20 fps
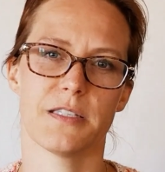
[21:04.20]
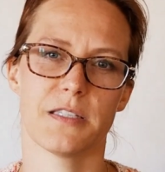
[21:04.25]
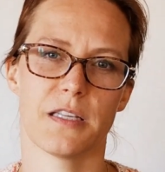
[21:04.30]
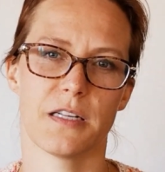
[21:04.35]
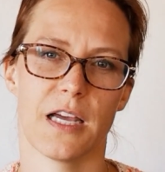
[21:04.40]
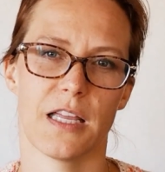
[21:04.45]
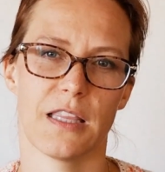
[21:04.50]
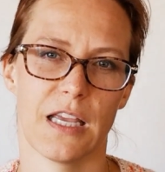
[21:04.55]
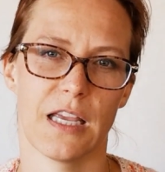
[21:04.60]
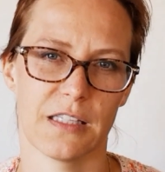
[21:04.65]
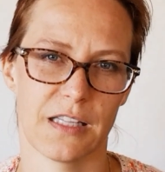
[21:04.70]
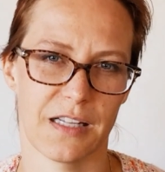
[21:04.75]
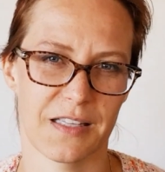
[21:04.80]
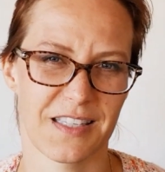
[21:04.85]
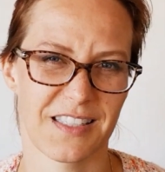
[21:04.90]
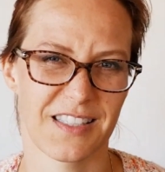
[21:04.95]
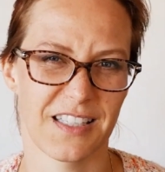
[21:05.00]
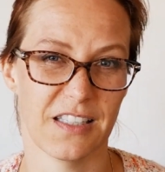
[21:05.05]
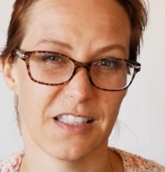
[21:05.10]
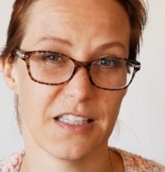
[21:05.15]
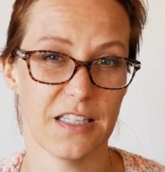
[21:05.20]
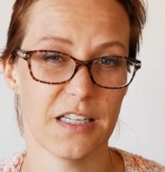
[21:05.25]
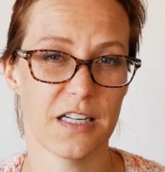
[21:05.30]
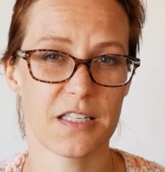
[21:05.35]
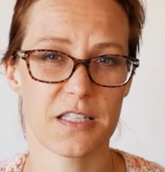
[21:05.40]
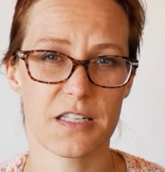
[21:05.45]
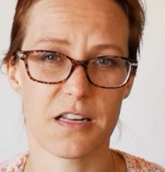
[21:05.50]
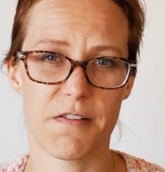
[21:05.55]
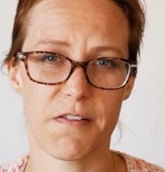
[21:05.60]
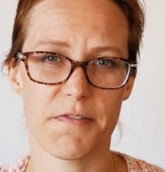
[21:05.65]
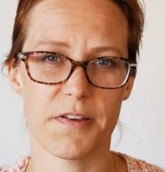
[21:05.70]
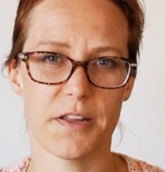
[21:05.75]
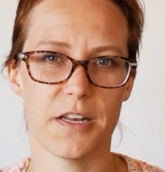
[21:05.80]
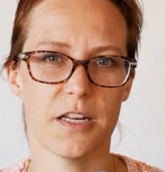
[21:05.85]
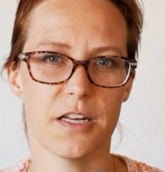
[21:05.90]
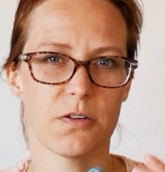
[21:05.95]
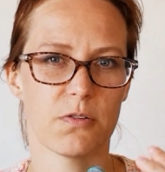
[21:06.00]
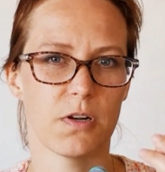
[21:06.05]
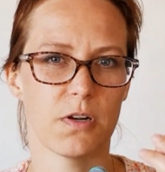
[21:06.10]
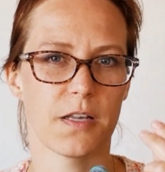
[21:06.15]
that had like that stellina stuff in
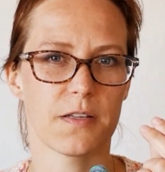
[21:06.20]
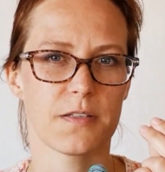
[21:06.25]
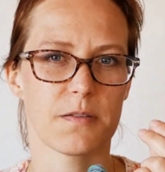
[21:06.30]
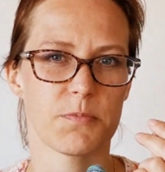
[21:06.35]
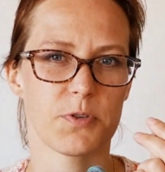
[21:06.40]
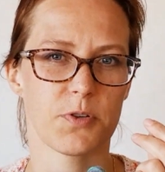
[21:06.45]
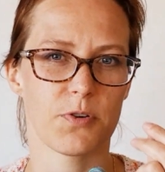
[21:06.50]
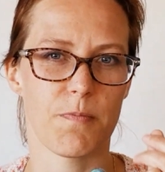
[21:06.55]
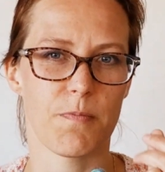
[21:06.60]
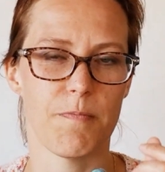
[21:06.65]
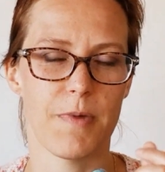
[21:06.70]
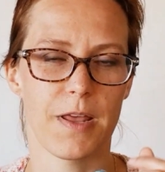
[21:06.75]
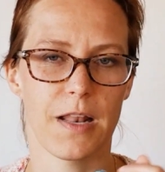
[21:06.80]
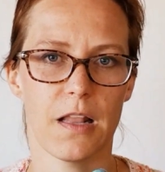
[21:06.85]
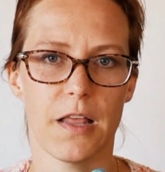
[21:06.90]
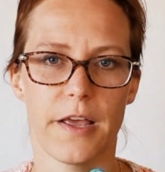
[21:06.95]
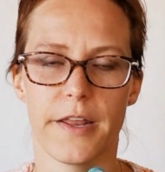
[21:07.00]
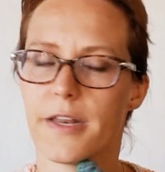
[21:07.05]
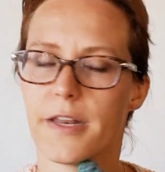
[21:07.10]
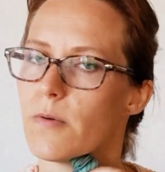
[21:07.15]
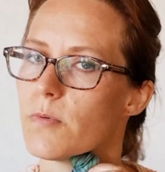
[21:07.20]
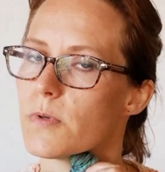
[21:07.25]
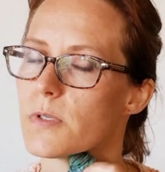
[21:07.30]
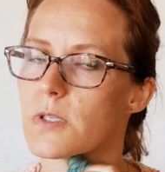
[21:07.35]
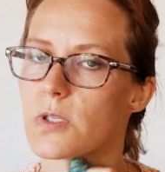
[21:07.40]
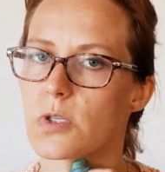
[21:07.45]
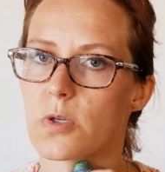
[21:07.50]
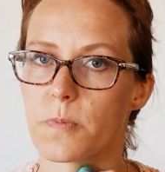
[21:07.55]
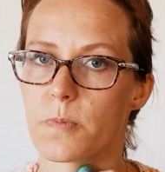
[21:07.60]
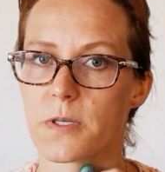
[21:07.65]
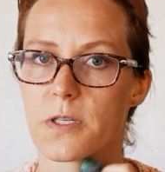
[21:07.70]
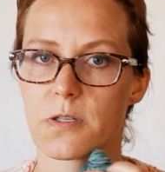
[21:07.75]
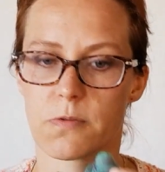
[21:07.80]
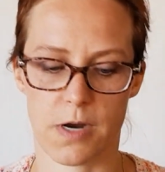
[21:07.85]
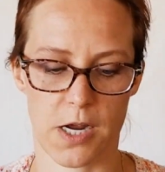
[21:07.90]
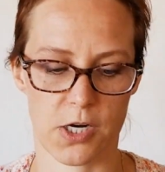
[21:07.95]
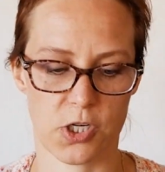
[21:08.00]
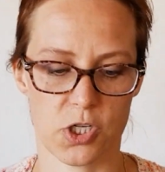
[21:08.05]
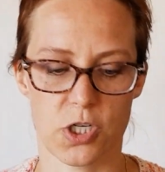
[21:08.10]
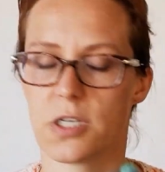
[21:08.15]
it or like some sort of metal, and it was super
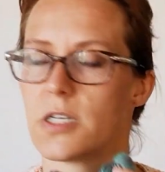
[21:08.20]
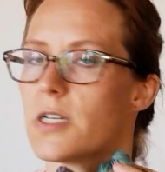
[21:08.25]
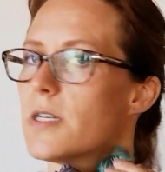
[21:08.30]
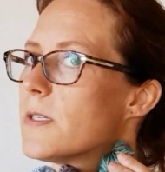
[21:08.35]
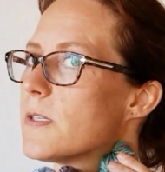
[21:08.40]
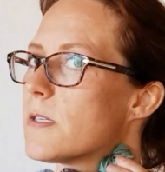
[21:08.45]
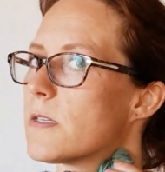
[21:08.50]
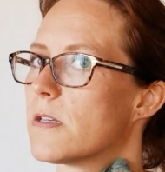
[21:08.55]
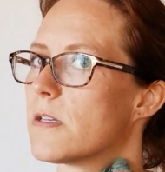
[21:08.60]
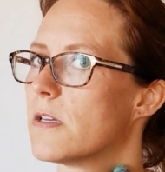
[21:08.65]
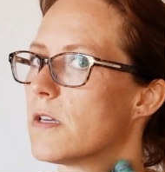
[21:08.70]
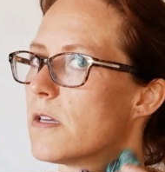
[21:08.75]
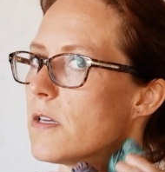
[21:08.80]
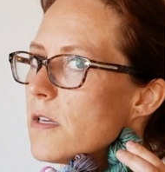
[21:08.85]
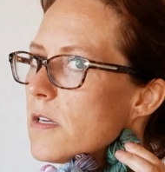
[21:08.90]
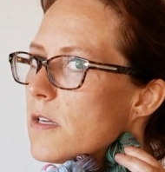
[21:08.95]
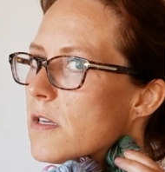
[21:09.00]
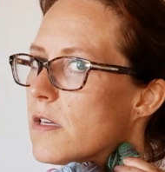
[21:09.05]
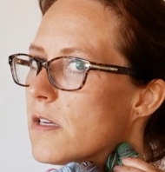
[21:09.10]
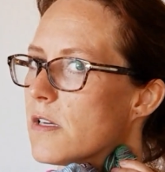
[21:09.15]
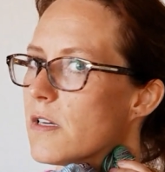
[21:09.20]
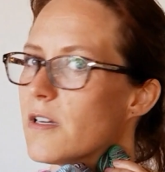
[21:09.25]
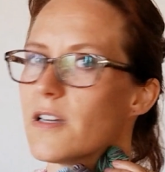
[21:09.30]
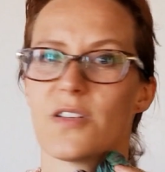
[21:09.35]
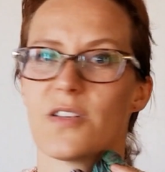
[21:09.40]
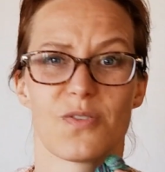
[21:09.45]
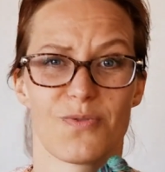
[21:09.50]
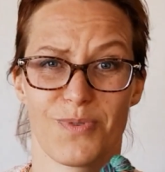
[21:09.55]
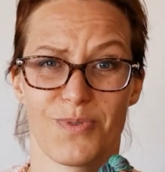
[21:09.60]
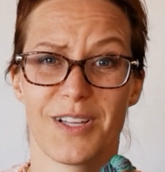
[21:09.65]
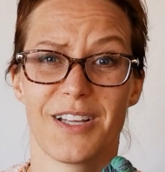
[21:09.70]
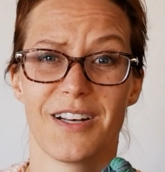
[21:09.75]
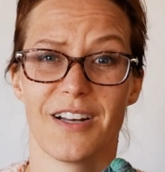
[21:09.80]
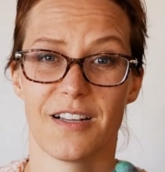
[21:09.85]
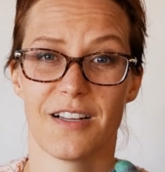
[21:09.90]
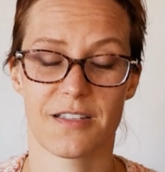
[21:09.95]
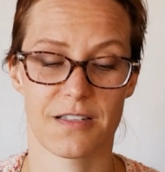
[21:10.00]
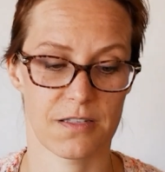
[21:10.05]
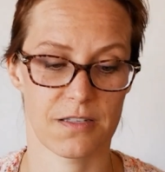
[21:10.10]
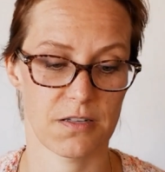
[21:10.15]
scratchy. This is really
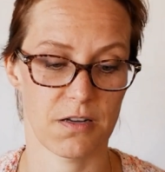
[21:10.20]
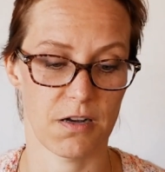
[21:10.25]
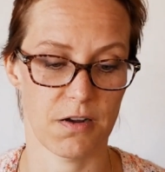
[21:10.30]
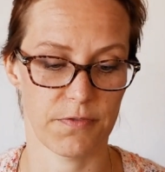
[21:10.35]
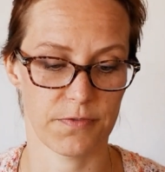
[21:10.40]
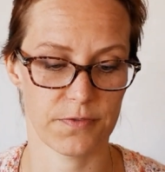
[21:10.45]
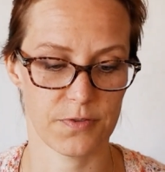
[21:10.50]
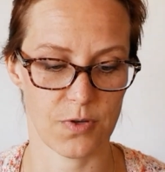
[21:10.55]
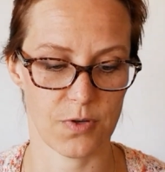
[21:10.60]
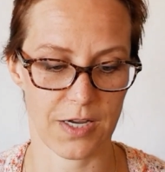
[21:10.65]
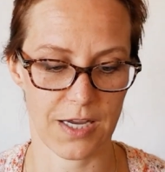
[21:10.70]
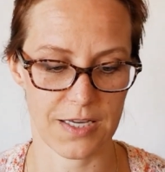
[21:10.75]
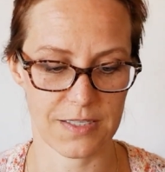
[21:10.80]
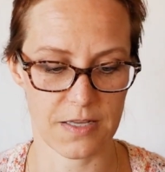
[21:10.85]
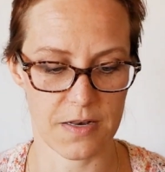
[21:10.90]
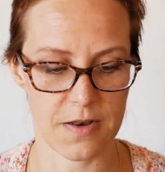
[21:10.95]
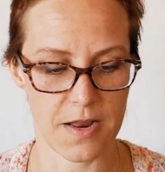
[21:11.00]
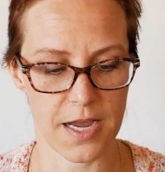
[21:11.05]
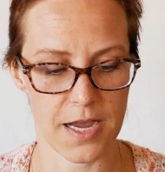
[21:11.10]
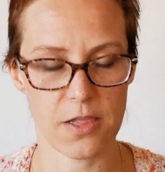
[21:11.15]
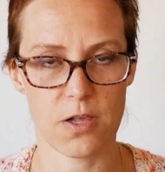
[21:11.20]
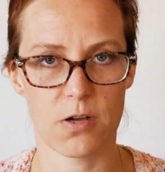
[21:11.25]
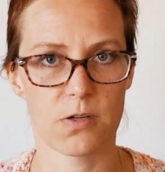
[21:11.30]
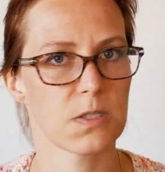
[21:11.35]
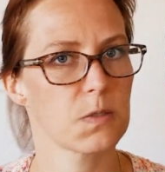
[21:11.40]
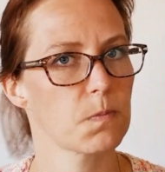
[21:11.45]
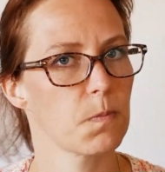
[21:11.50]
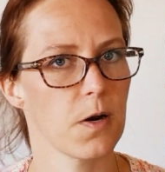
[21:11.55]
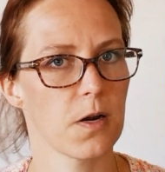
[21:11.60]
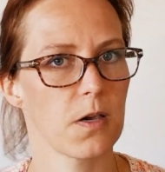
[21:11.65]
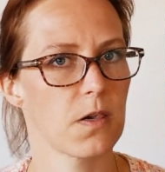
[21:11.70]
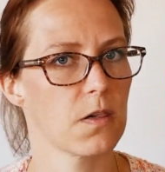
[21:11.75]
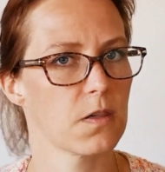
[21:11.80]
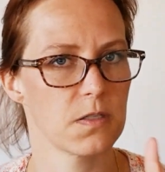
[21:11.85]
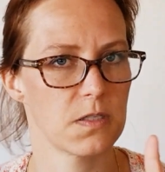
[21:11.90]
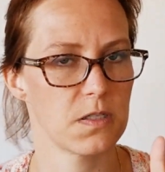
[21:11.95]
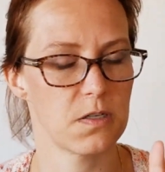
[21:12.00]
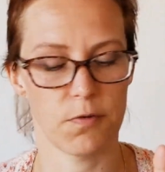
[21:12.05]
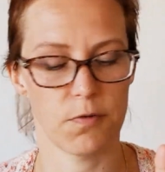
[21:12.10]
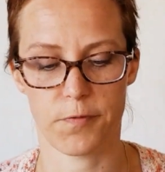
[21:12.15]
nice and soft. So I guess the nylon sparkle
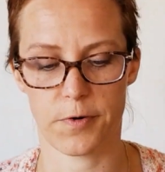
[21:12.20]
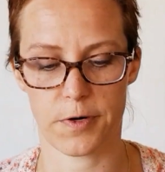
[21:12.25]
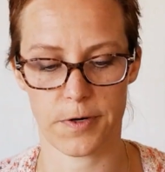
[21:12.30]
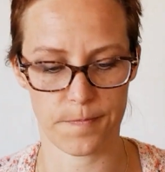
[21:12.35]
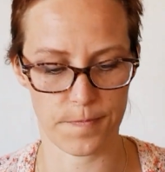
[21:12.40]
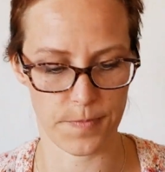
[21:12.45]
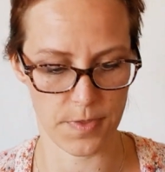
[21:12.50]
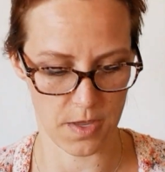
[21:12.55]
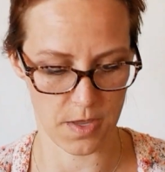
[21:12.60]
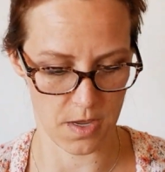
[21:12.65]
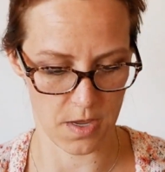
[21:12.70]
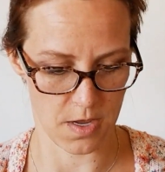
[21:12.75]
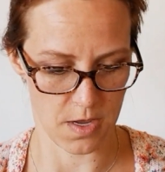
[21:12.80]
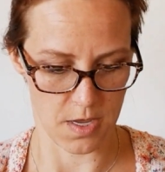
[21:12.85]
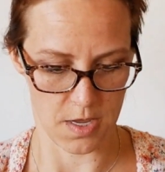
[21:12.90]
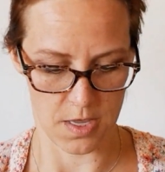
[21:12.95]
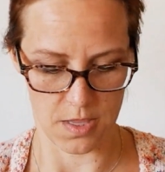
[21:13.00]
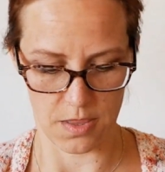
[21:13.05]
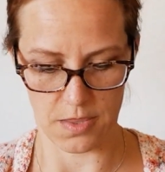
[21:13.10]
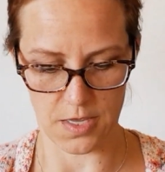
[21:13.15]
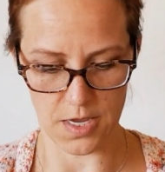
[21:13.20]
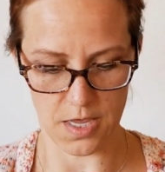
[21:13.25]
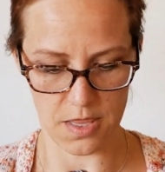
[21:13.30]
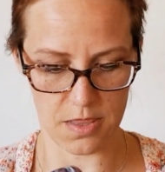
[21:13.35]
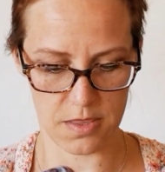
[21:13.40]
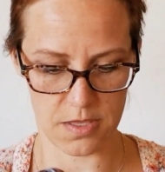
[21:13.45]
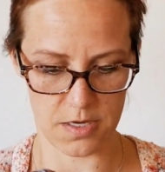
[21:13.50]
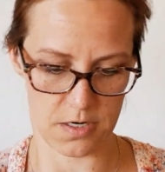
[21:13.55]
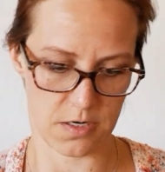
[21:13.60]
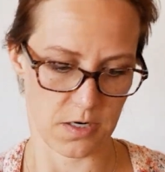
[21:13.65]
is different. Then there